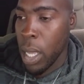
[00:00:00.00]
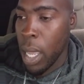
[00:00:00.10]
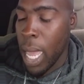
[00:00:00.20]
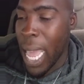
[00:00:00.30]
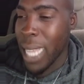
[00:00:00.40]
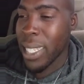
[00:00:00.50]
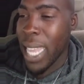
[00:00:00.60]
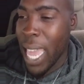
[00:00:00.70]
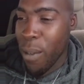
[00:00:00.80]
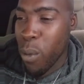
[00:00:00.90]
has
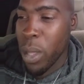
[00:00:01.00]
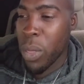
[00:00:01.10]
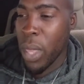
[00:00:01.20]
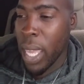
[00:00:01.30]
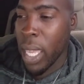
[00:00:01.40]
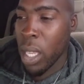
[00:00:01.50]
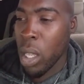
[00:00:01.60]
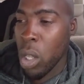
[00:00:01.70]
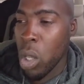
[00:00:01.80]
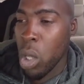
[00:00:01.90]
everything
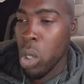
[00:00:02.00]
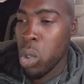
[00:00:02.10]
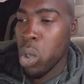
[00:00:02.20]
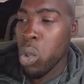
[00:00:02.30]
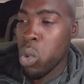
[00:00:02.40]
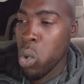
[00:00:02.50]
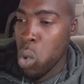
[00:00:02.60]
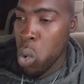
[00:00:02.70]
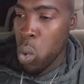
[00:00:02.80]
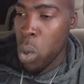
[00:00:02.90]
to
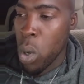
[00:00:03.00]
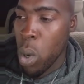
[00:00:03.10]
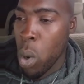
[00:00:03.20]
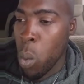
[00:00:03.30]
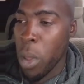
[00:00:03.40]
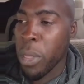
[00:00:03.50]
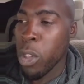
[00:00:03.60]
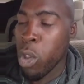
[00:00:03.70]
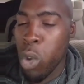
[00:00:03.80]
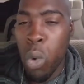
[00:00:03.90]
do with
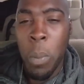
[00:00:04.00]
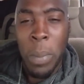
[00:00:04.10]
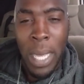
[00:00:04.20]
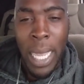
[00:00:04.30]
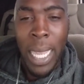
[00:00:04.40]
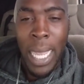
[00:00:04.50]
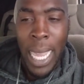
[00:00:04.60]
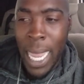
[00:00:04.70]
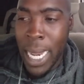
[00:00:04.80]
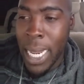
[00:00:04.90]
you being
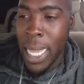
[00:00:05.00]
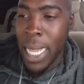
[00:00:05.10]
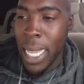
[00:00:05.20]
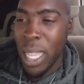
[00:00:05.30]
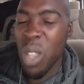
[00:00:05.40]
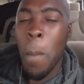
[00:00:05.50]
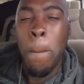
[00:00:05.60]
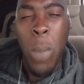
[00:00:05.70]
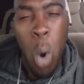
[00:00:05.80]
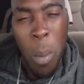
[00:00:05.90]
in the
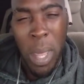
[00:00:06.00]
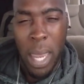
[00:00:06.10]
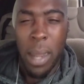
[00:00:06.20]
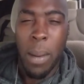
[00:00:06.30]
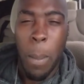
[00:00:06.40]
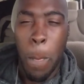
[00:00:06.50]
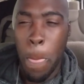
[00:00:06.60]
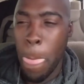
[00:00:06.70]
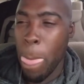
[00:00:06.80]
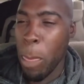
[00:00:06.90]
moment,
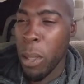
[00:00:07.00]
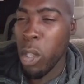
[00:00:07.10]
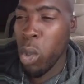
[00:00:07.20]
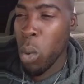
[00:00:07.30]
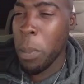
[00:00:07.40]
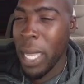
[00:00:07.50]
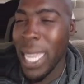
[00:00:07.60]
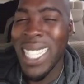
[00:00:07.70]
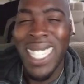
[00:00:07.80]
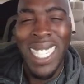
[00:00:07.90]
you
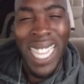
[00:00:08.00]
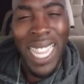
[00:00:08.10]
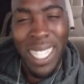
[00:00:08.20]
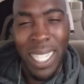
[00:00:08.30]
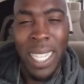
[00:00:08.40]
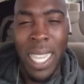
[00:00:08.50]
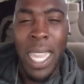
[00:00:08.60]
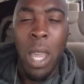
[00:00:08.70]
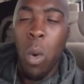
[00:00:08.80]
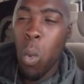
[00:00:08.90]
being synced
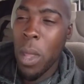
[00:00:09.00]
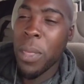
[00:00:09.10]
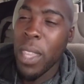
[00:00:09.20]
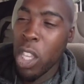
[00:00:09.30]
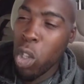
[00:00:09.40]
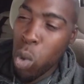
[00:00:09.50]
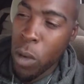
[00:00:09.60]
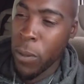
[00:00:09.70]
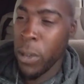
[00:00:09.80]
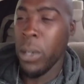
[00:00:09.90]
with the
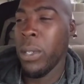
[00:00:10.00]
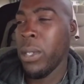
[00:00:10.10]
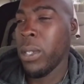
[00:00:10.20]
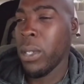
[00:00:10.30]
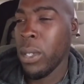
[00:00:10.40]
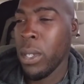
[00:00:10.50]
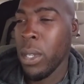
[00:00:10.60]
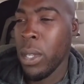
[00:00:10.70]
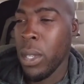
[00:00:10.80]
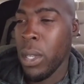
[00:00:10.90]
universe.
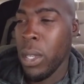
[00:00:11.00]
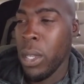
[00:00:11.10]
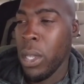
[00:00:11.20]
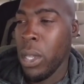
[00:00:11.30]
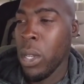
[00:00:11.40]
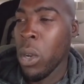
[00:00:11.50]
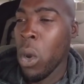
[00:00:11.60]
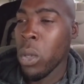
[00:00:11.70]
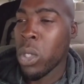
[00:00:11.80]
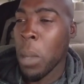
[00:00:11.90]

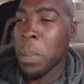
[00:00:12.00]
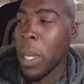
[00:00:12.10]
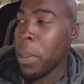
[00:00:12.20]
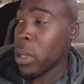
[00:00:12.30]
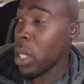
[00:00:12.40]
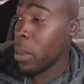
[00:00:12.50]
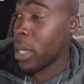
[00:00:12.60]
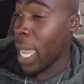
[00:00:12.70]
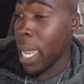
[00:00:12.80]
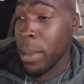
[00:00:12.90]
Some people
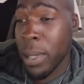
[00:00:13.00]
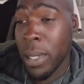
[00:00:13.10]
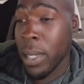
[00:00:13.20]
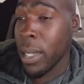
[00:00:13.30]
sometimes,